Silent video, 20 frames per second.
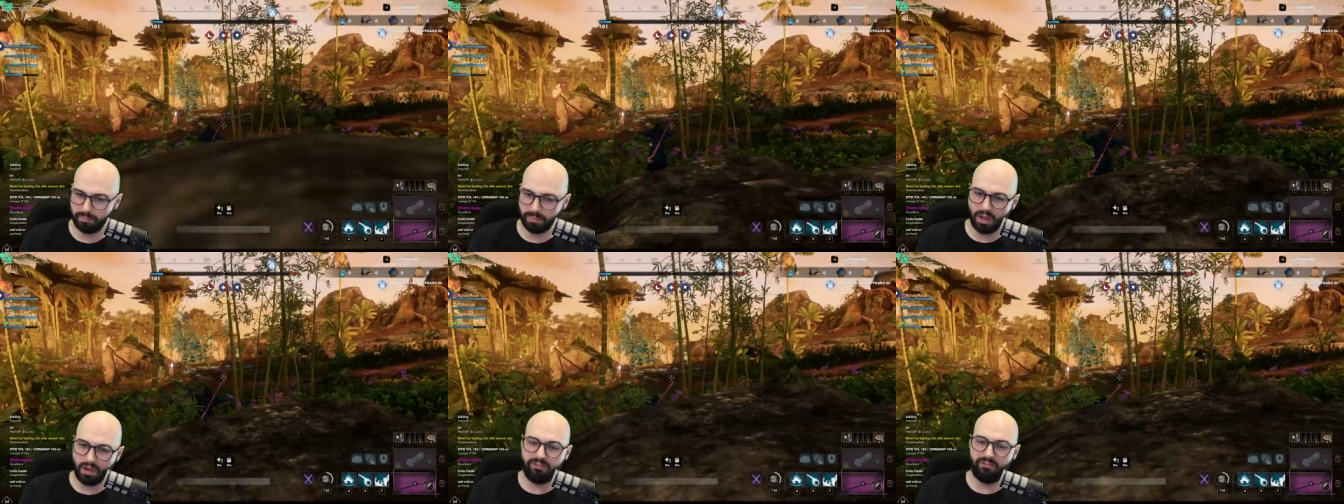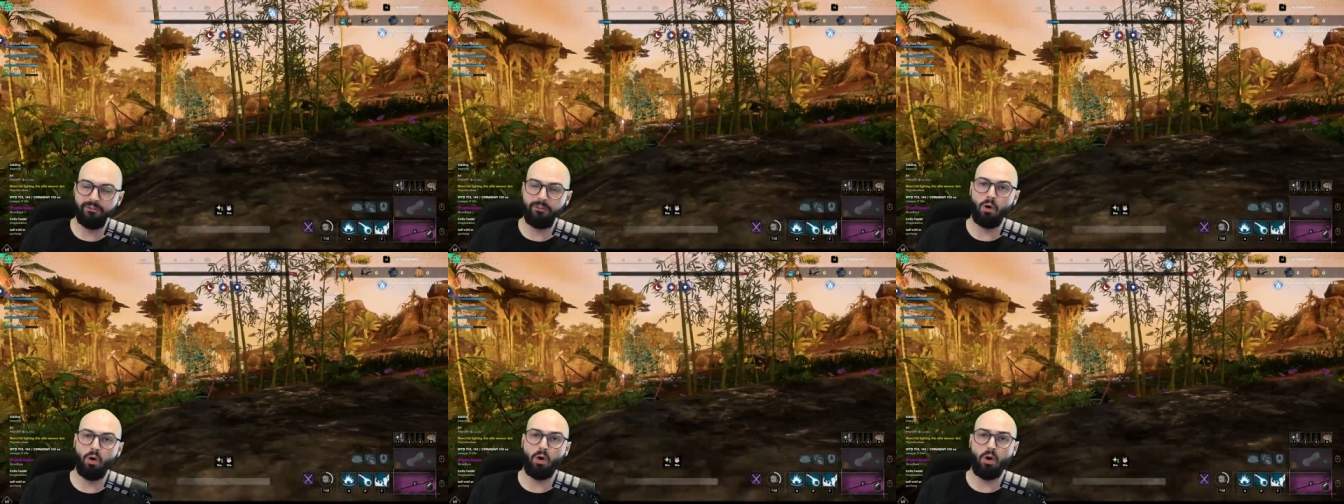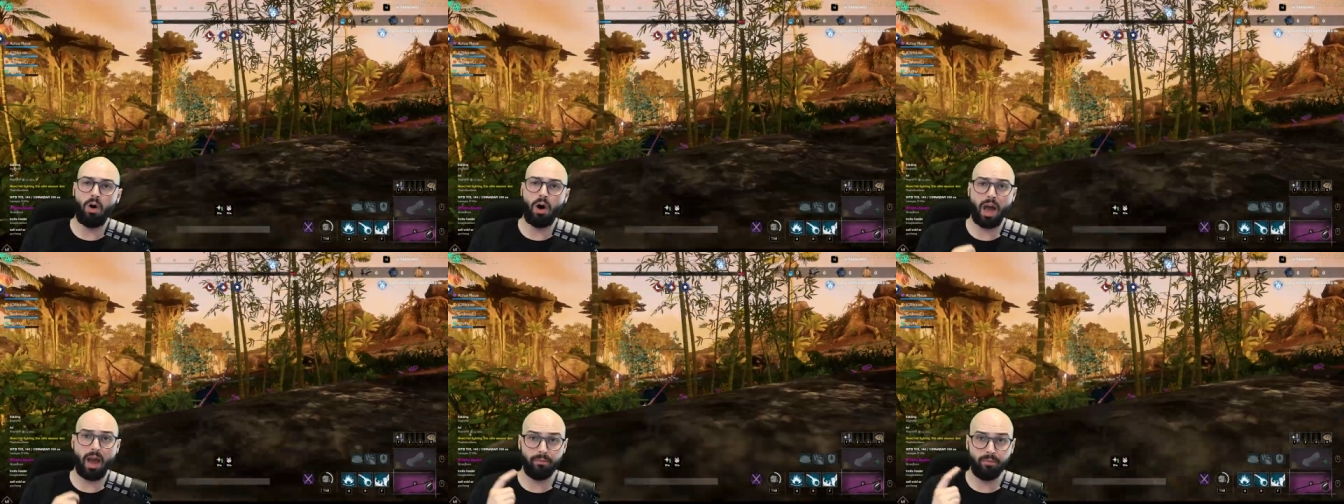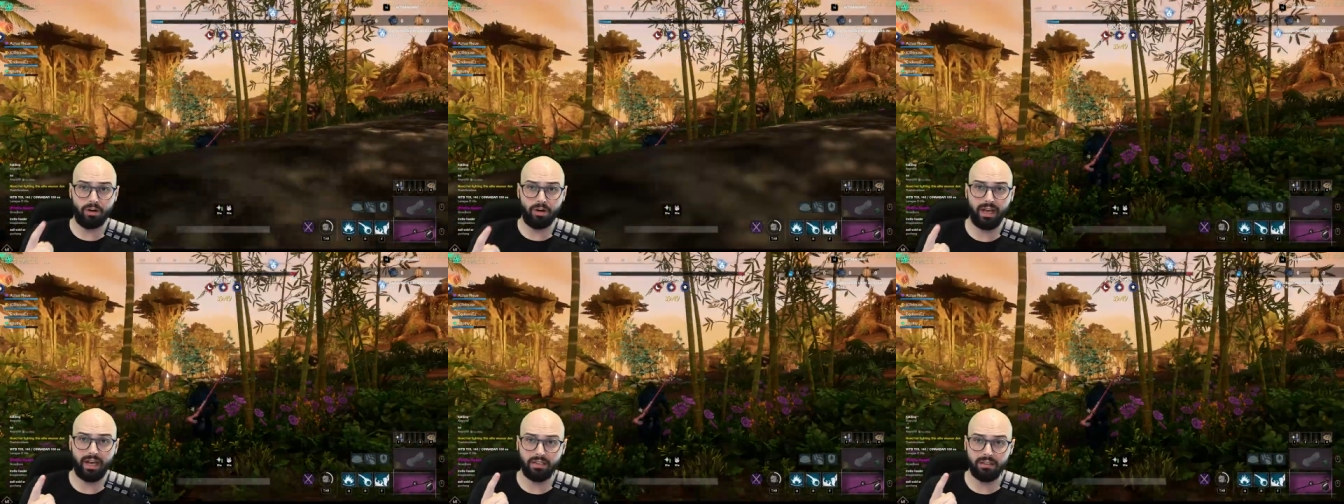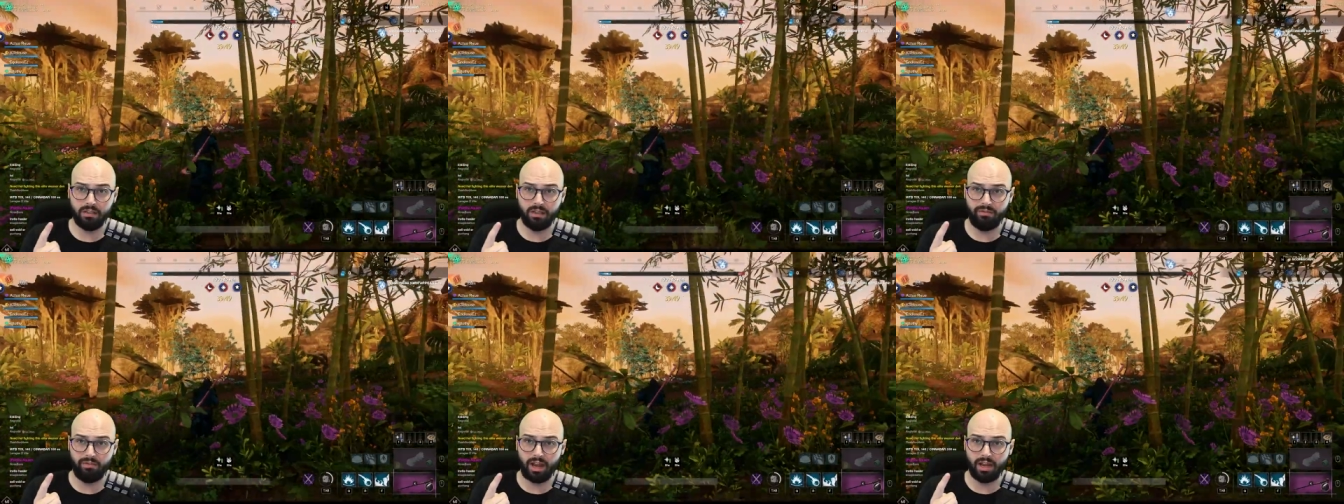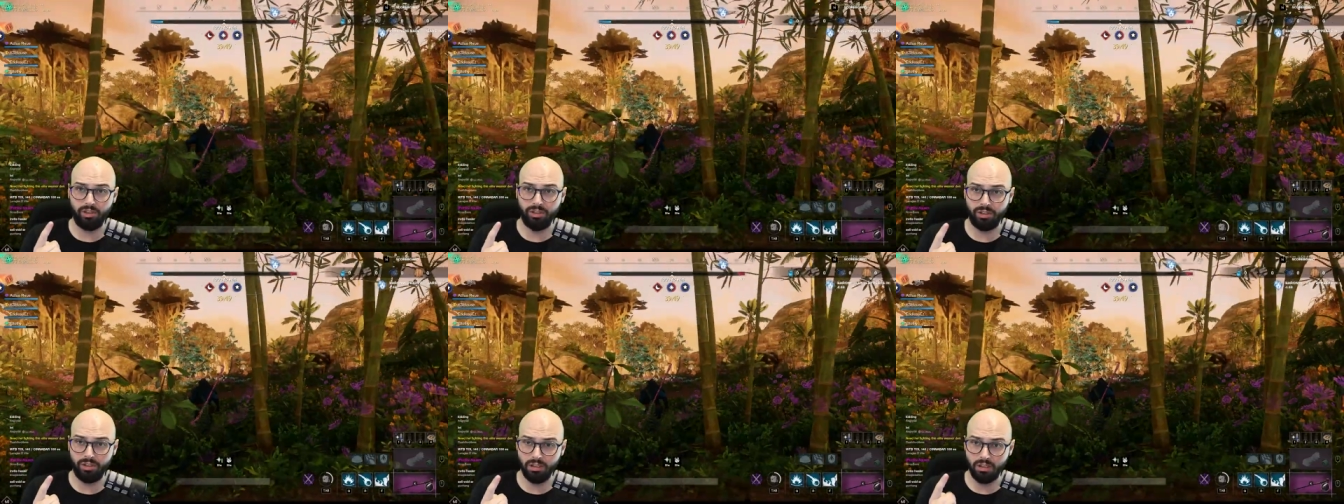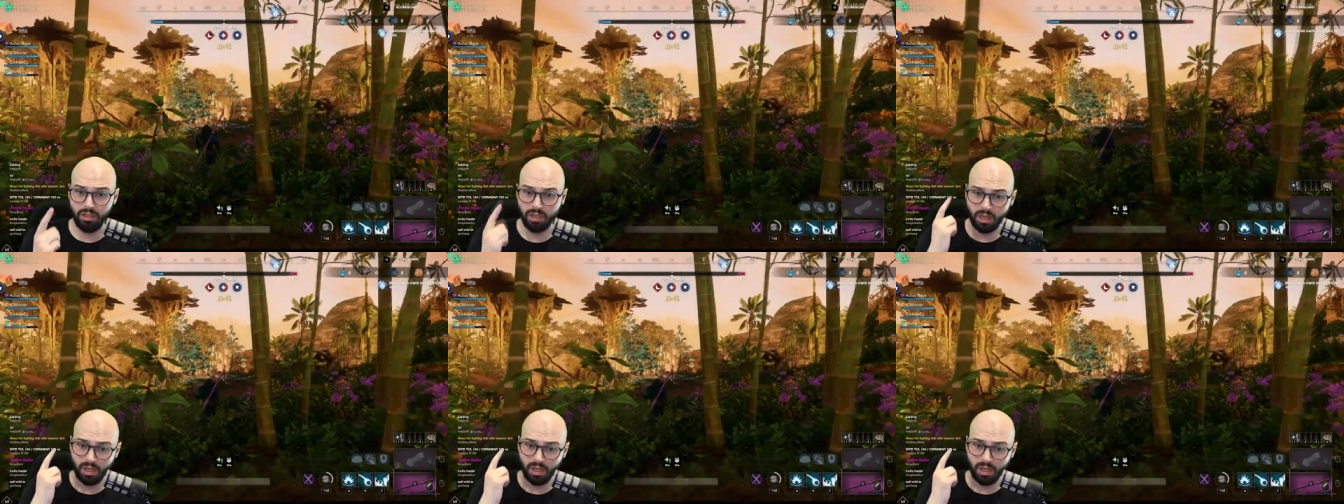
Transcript: For Amaran Excavation,